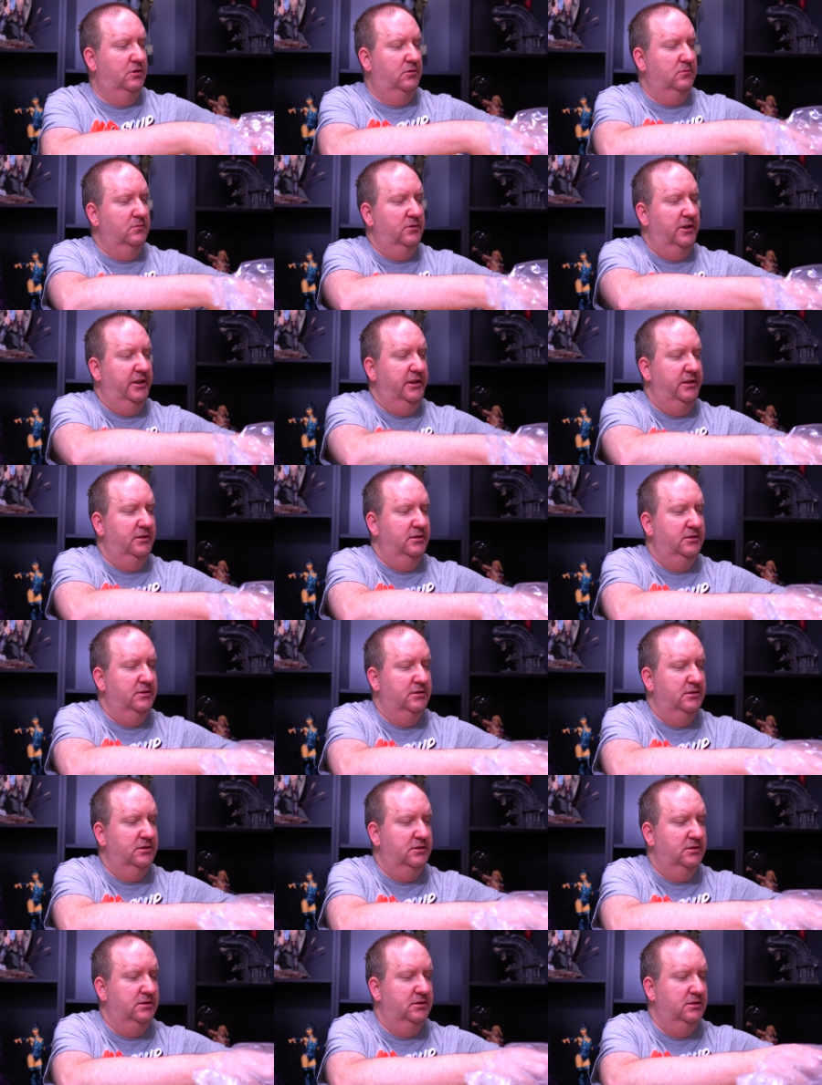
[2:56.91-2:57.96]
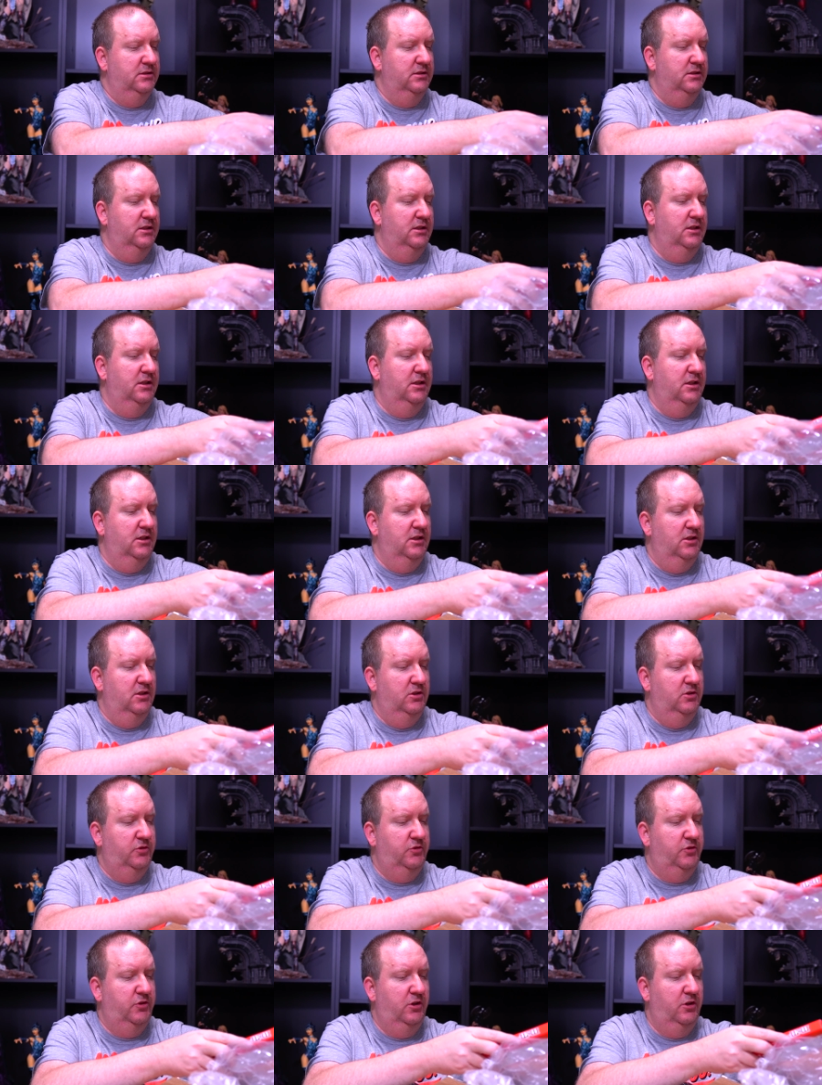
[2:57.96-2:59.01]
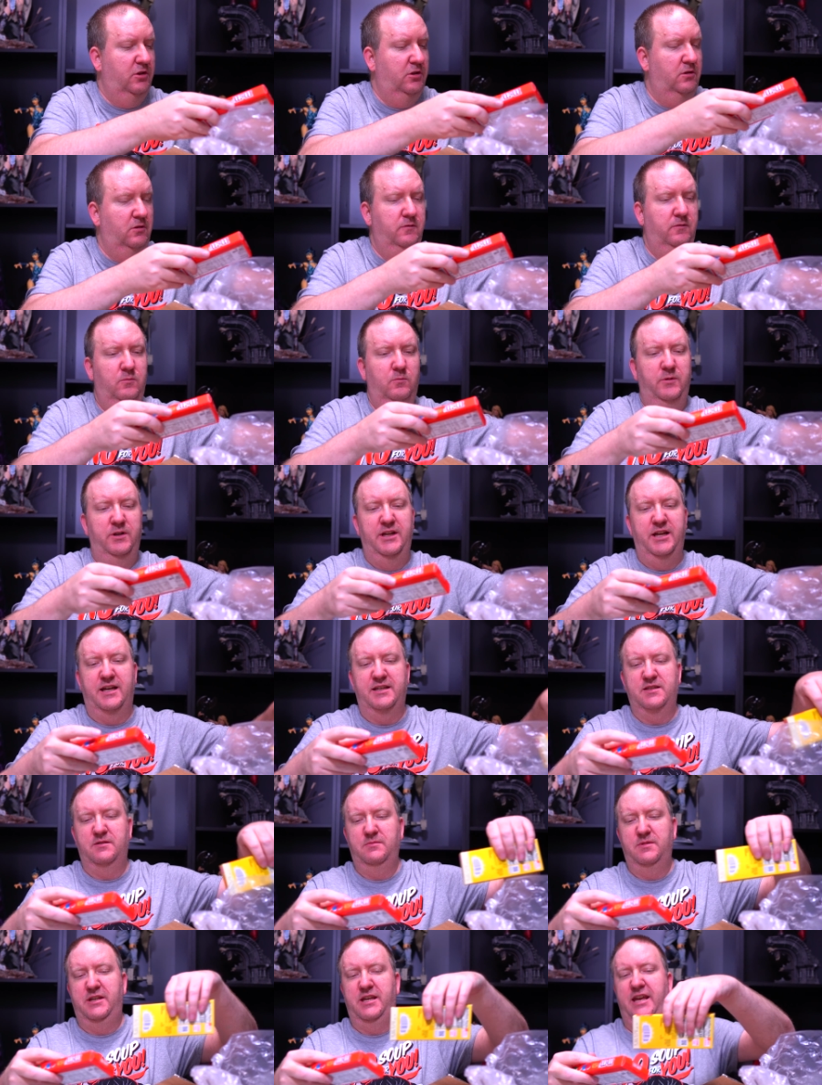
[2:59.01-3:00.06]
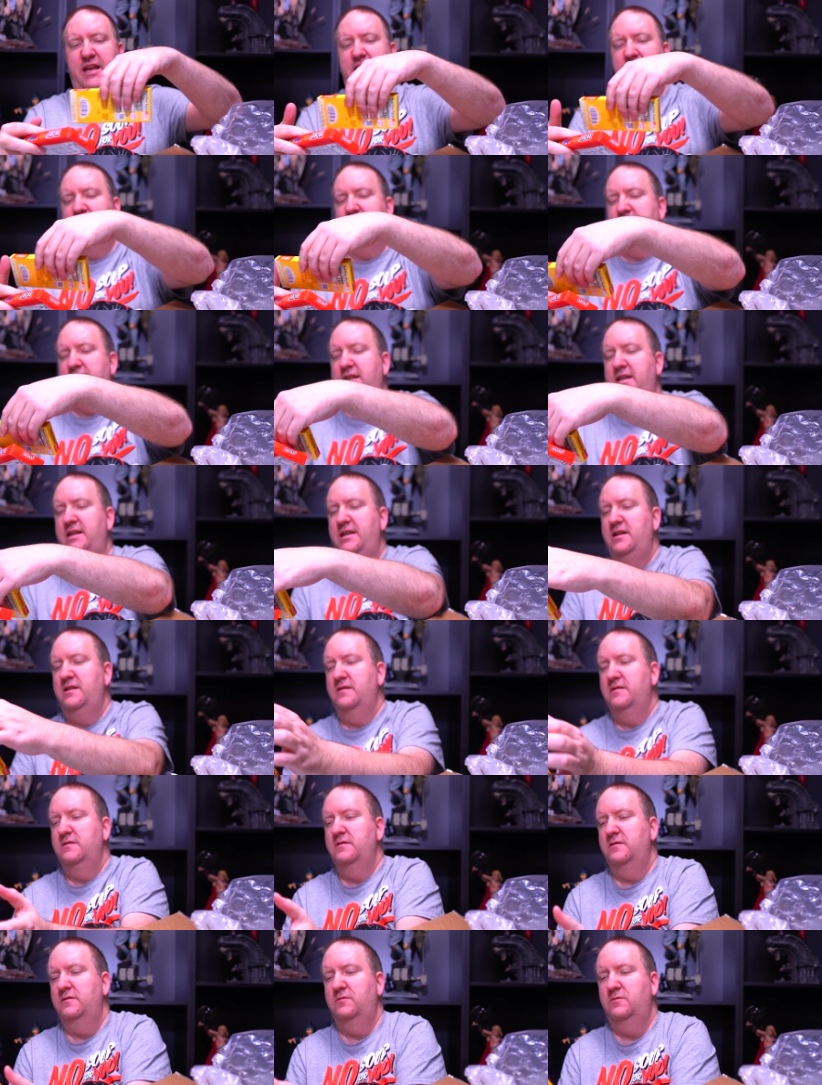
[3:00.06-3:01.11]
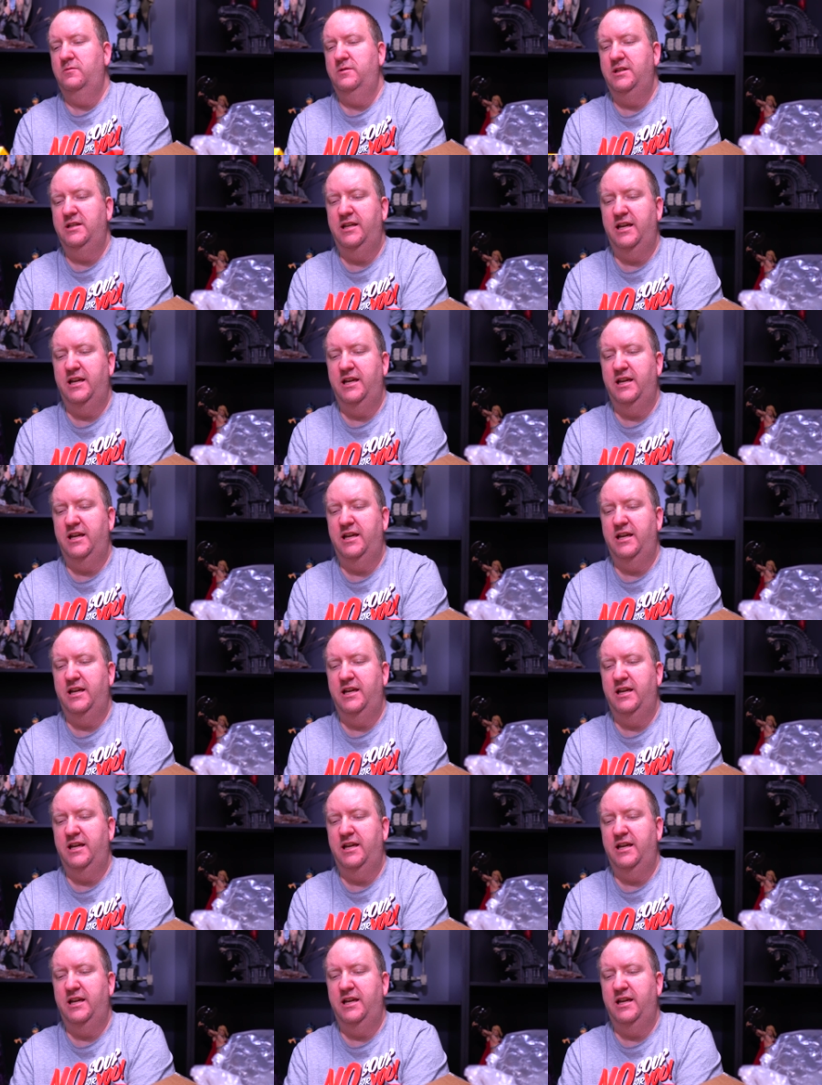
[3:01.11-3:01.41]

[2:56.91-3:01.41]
all right. So we got some candy here. We